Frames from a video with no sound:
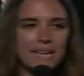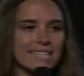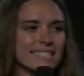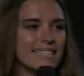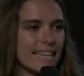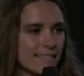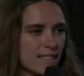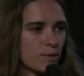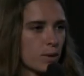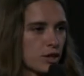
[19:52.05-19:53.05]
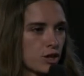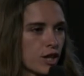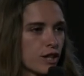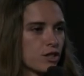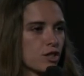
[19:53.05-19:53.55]
because this is what the
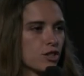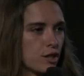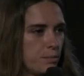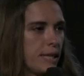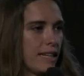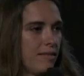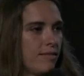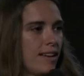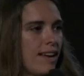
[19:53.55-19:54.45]
church should be.